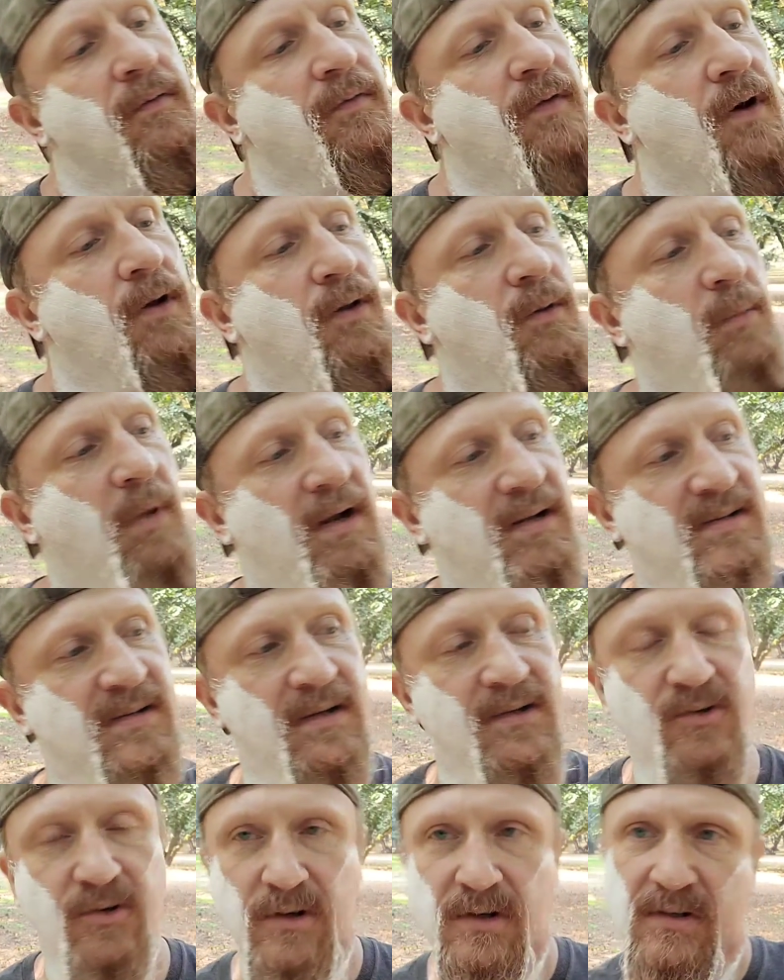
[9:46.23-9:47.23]
followed by
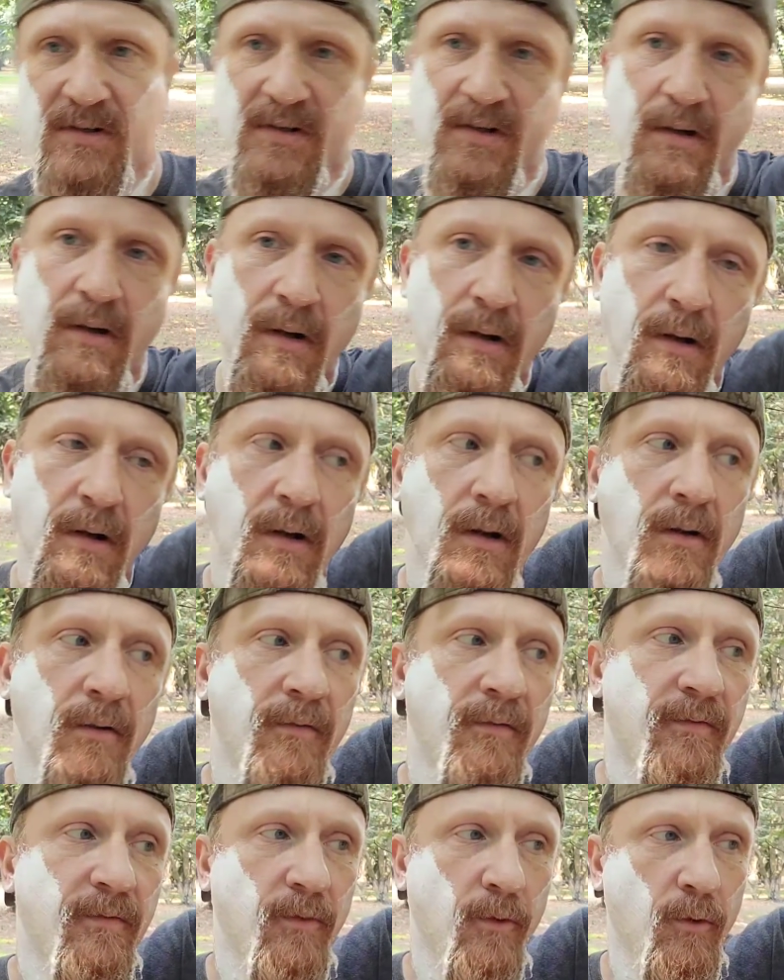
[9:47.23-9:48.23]
citrus,
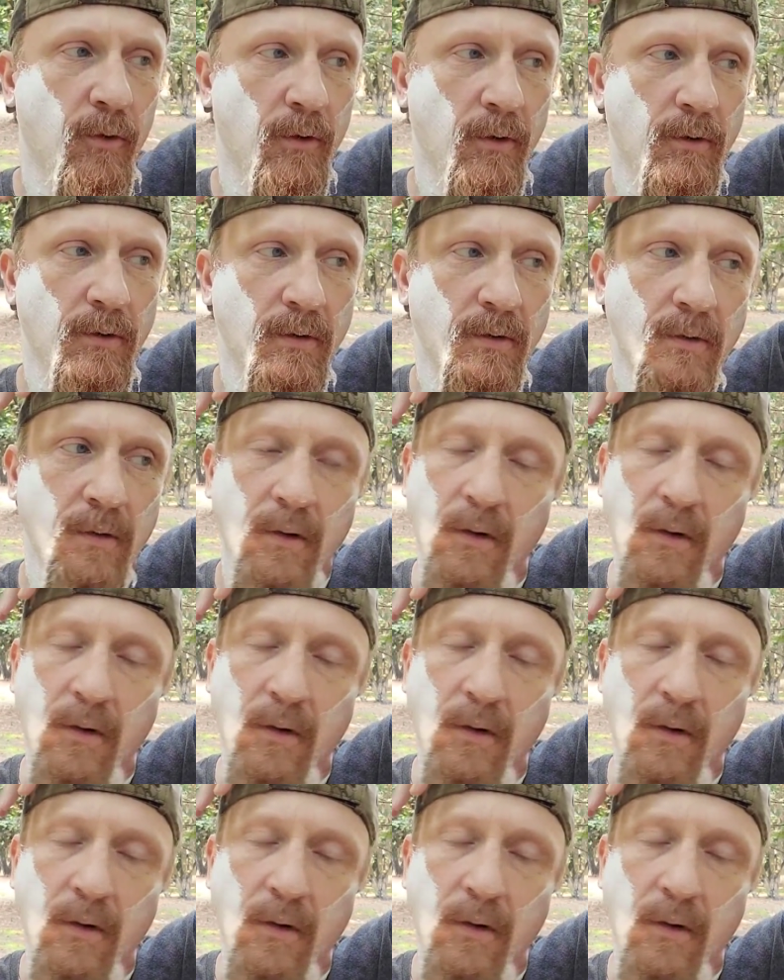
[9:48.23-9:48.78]
floral,